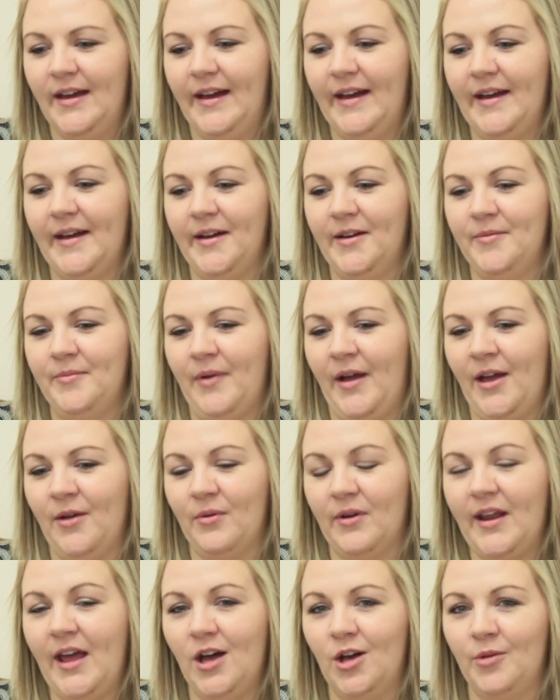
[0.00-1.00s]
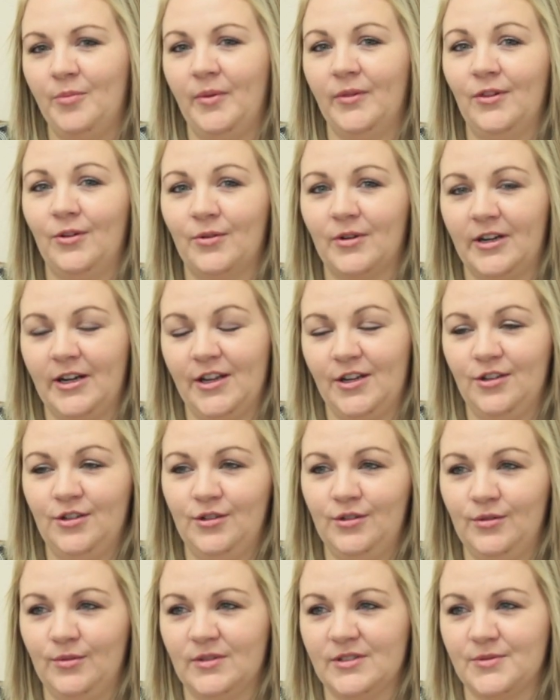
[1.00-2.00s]
um, I would help Lauren,
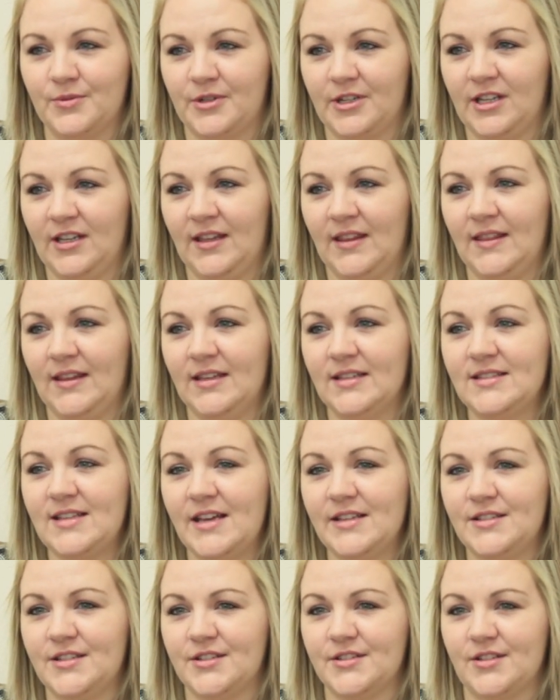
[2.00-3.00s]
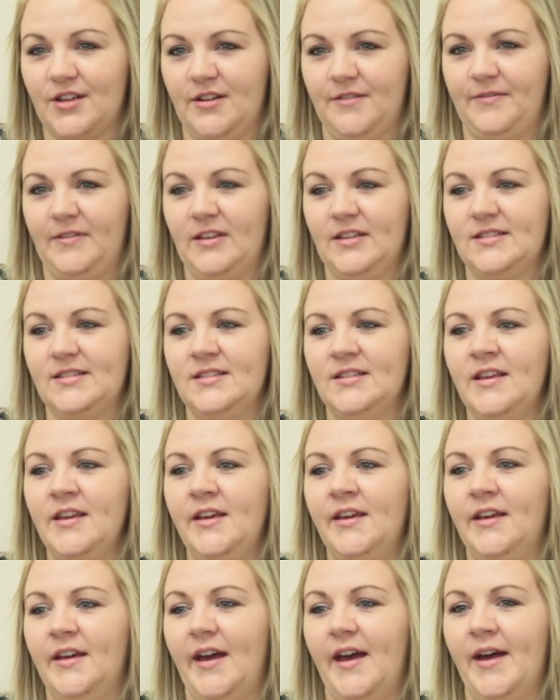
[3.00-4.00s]
who was working in the assessor's office.
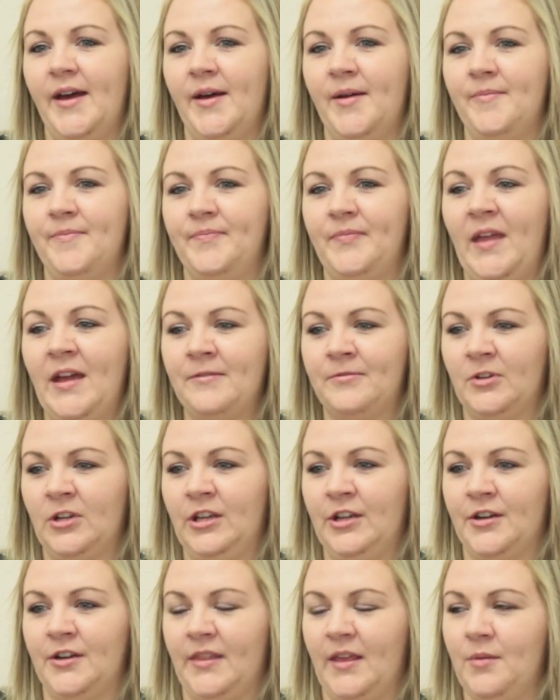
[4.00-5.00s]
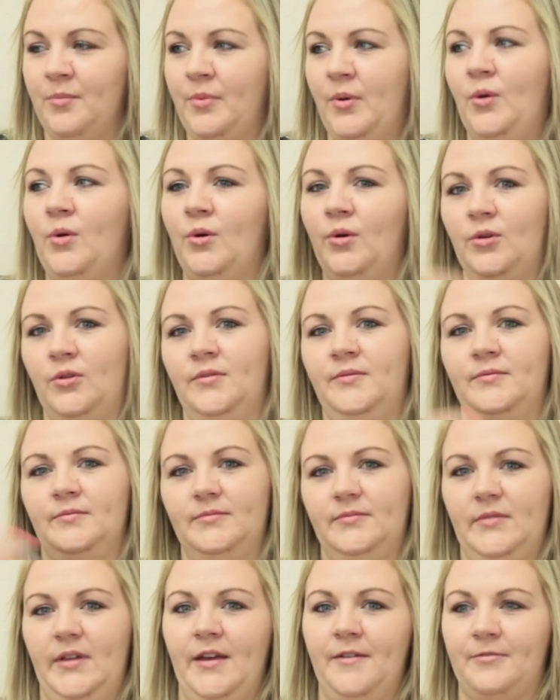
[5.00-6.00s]
Um, every year they pull
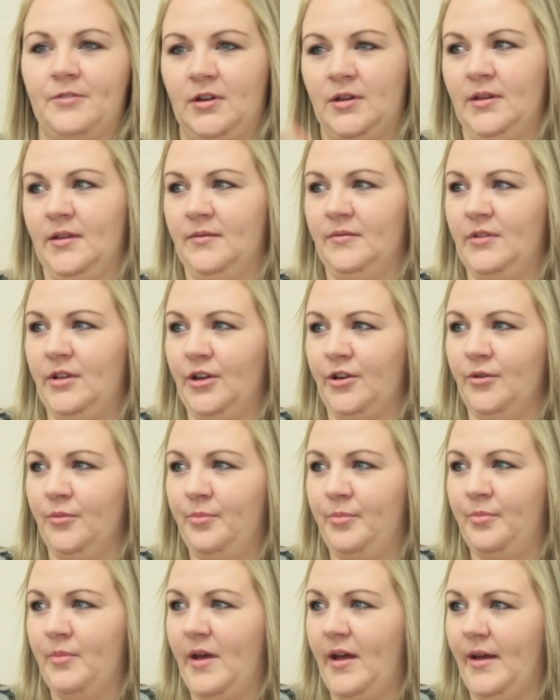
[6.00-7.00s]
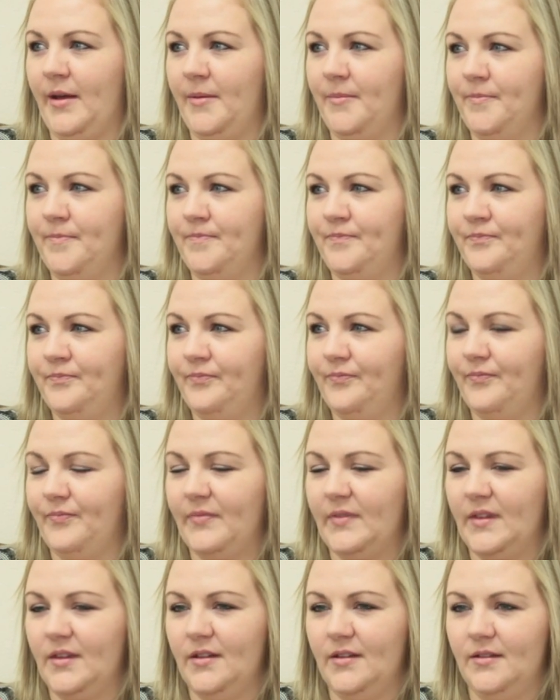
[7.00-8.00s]
every, you know, um,
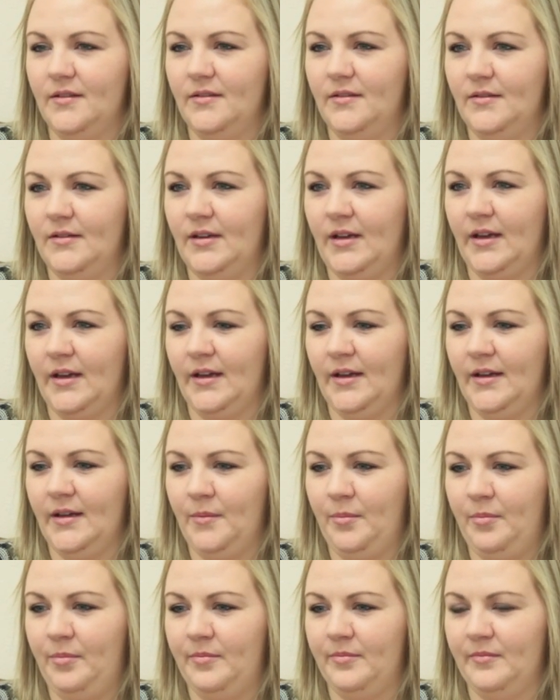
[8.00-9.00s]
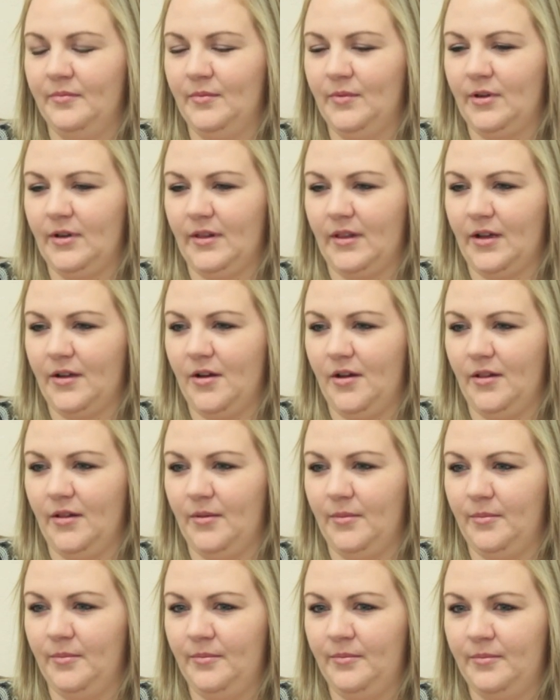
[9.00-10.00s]
uh, what do they call
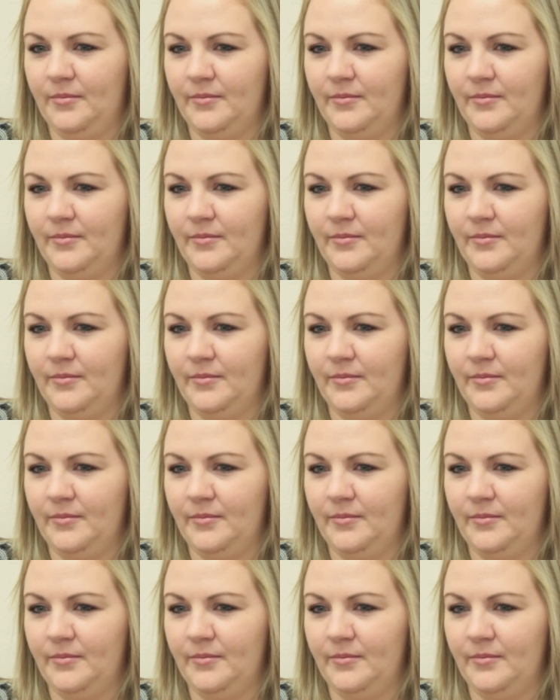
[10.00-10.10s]
them?